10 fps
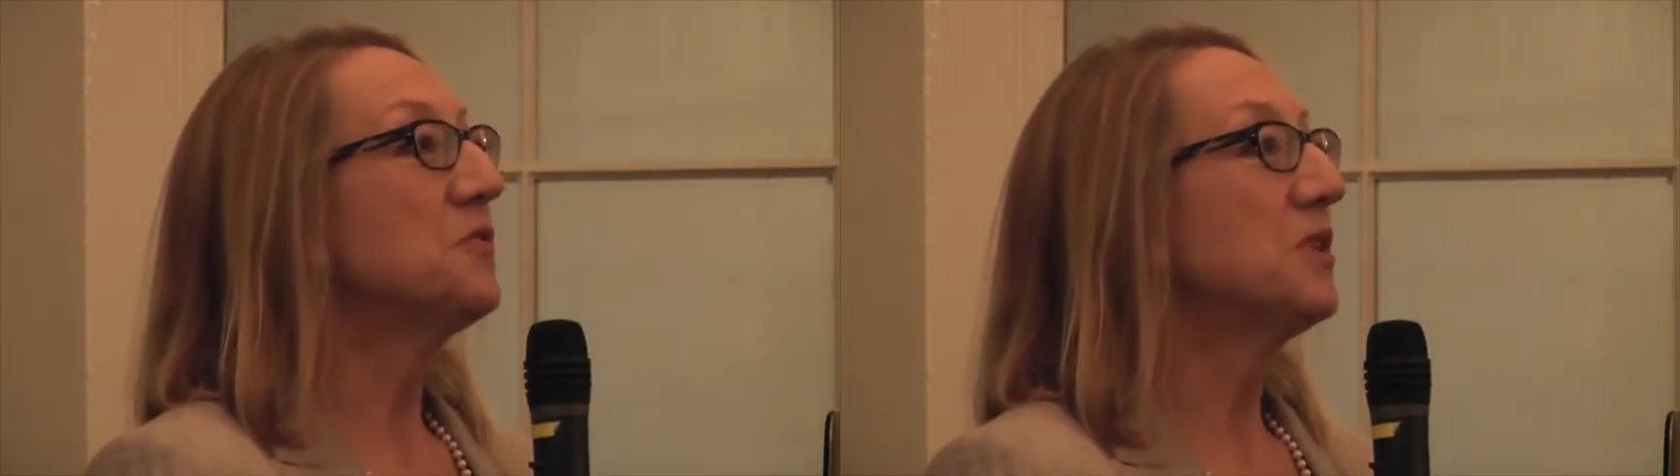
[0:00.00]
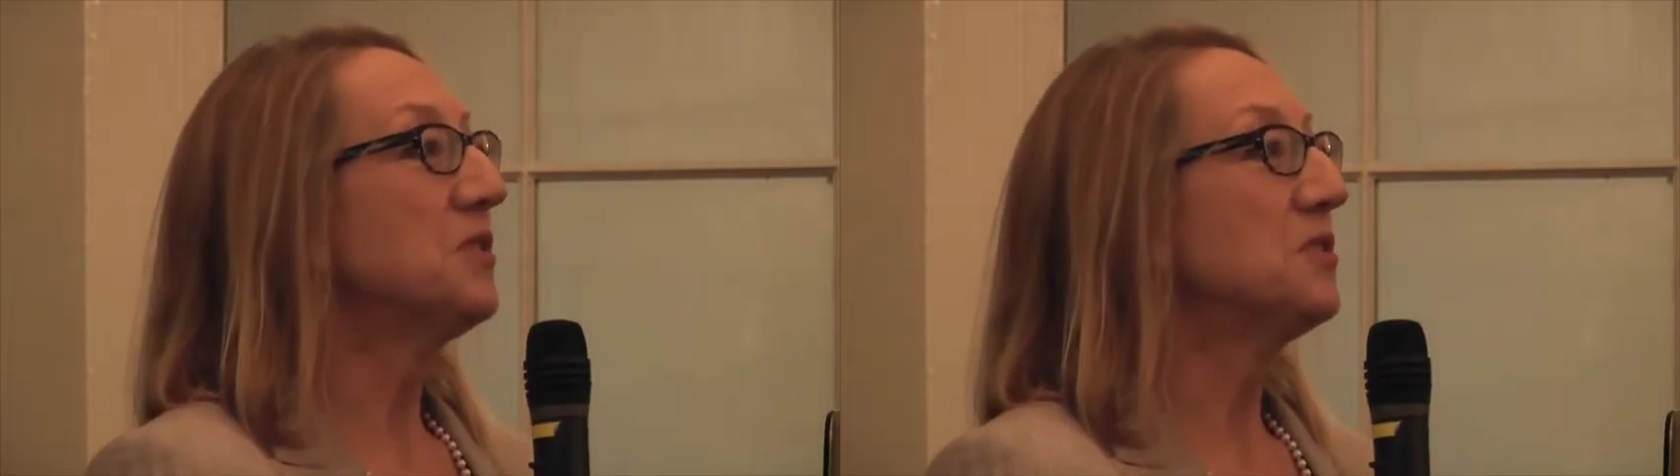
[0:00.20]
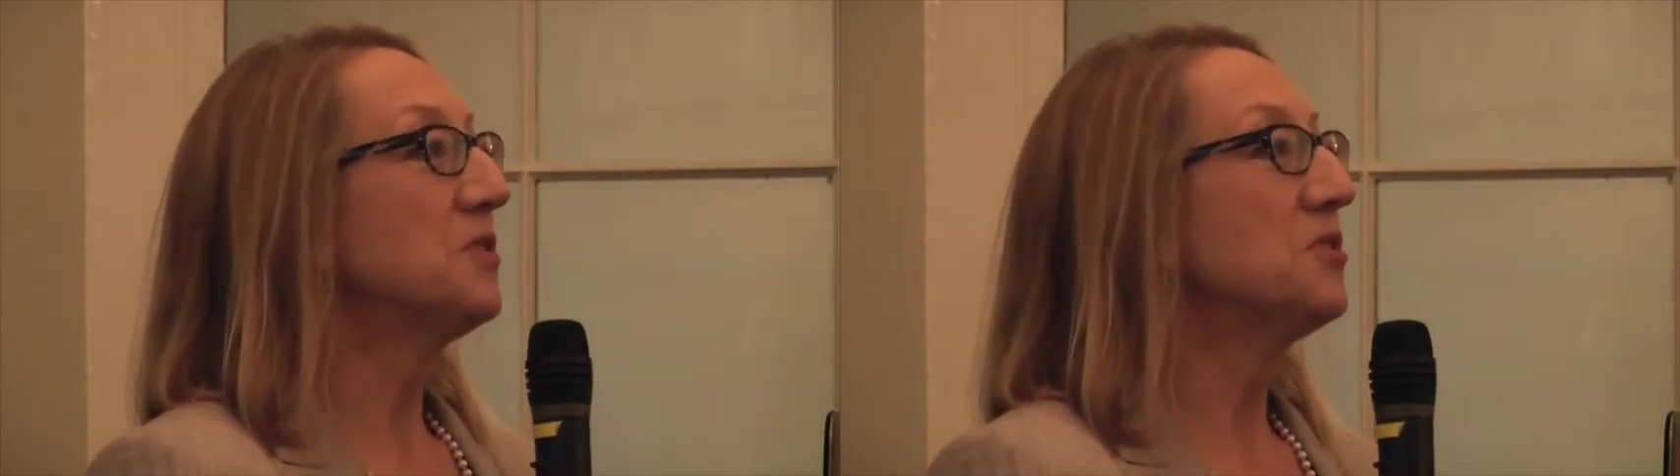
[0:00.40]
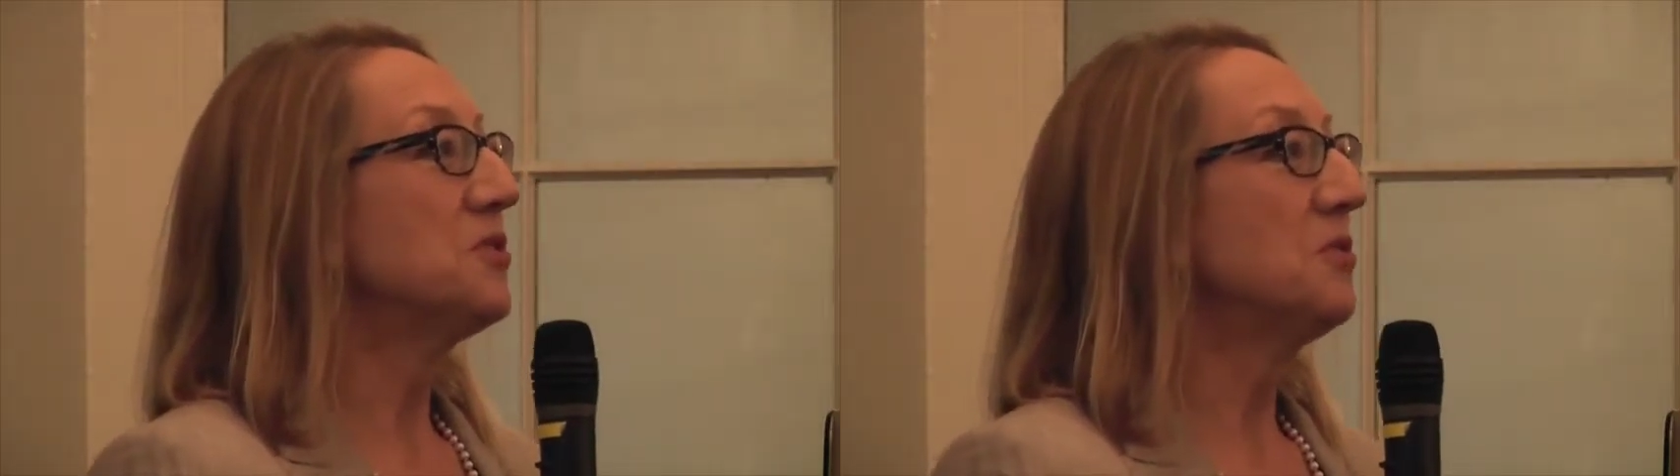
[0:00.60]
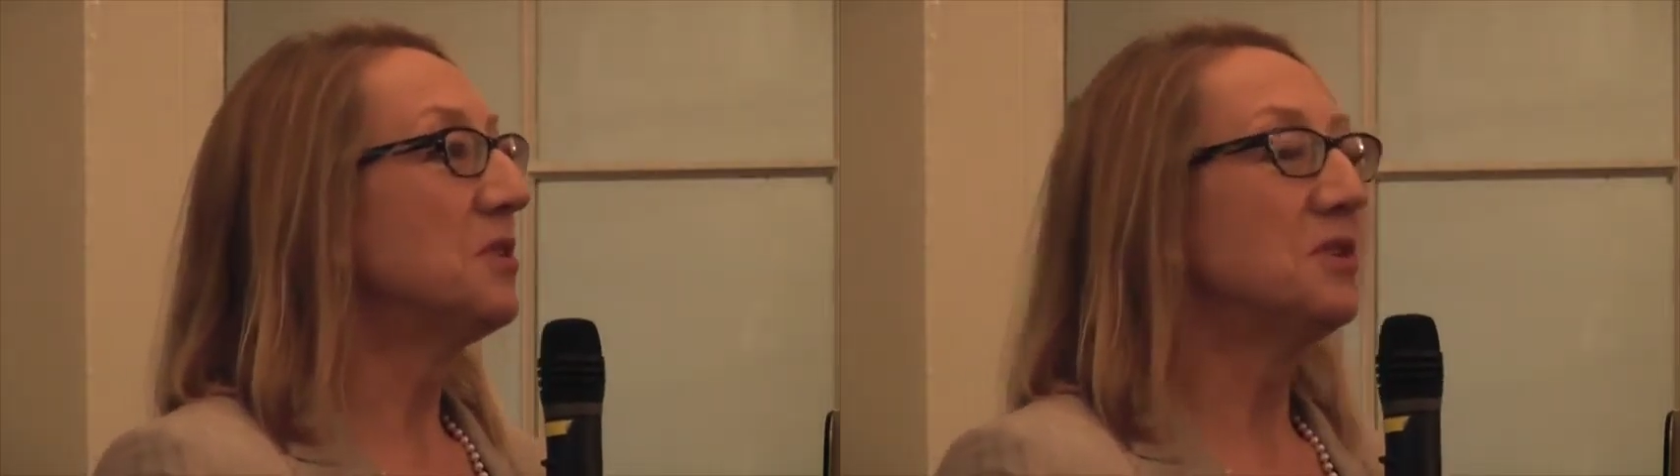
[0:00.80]
funders,
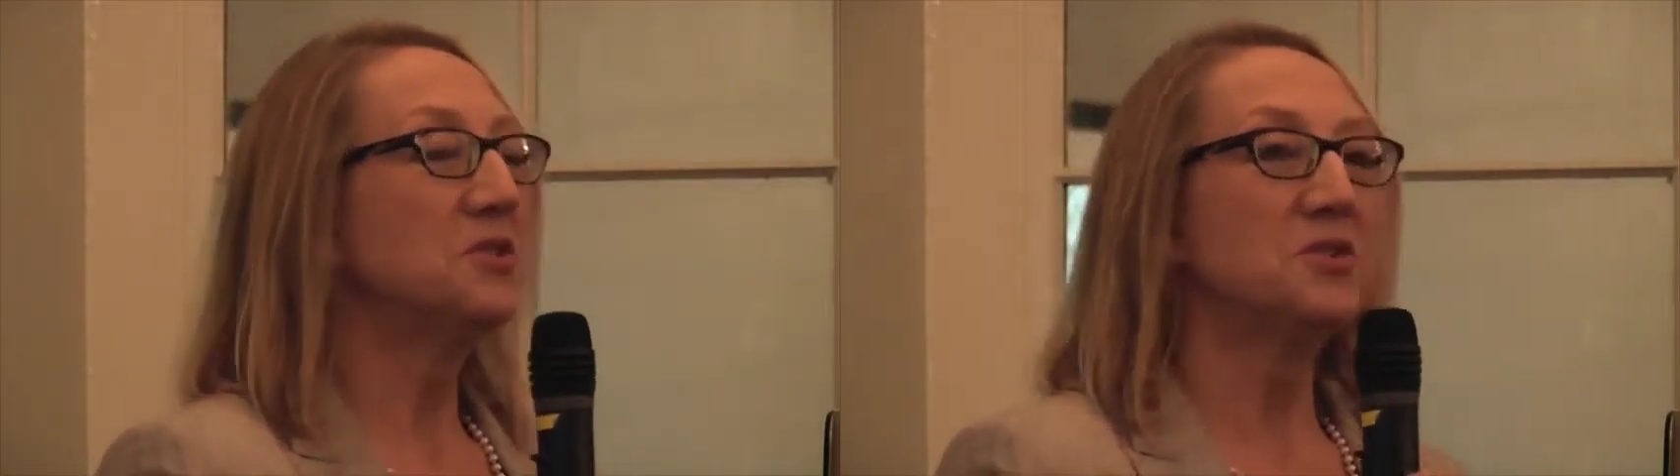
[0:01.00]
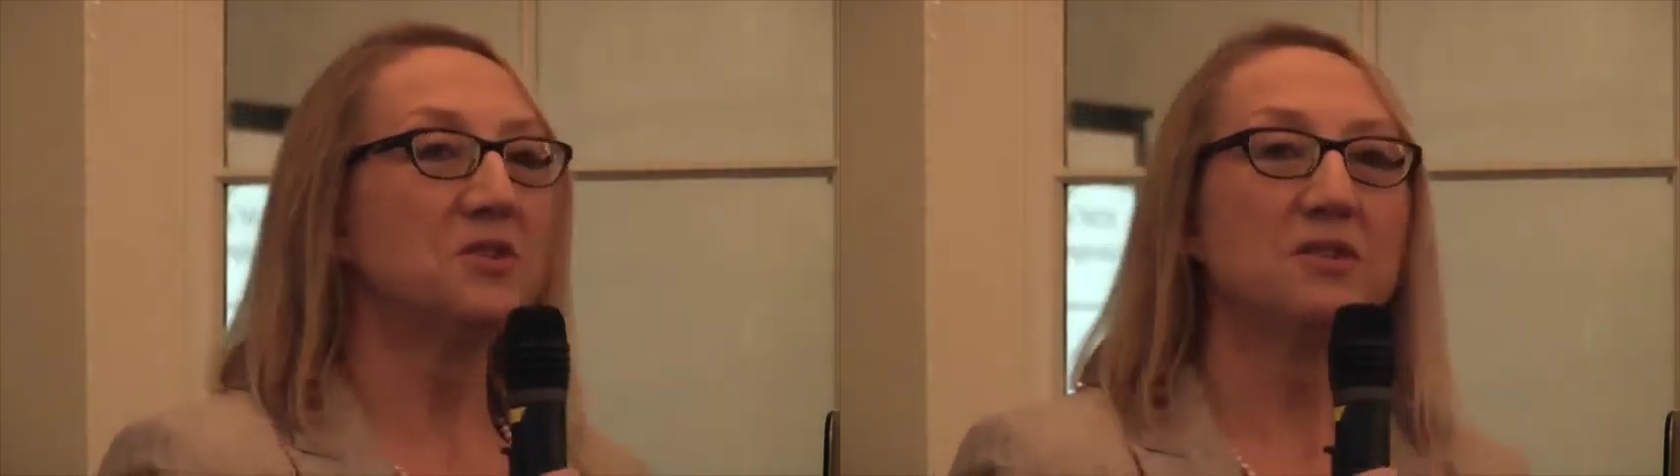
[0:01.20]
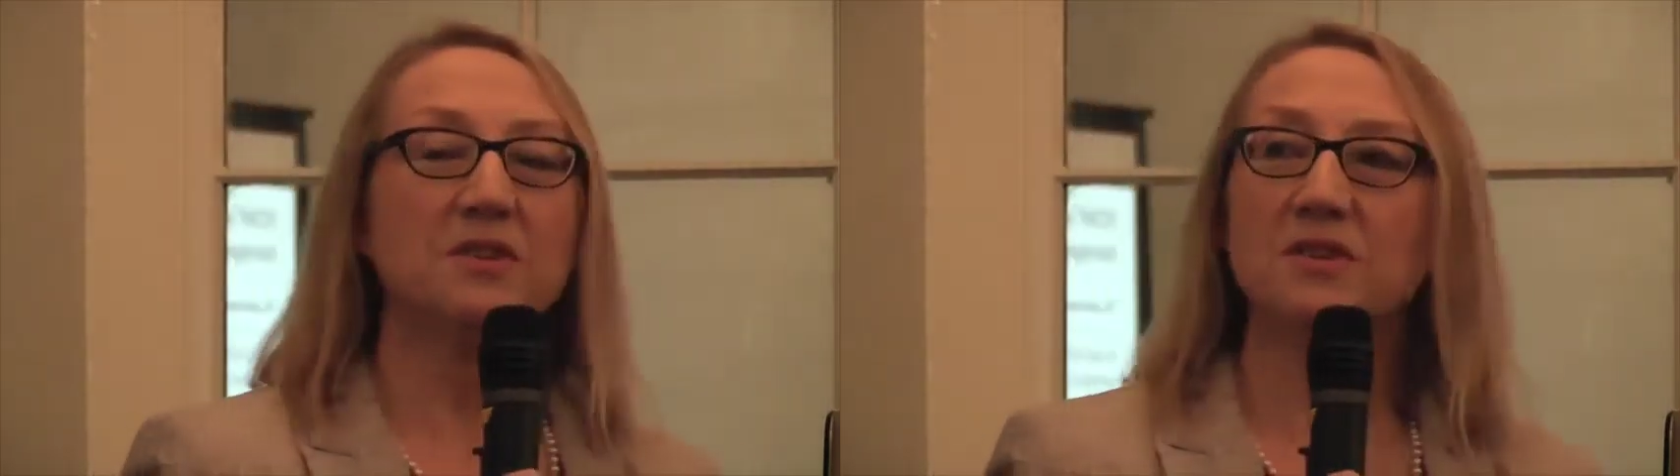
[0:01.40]
so there's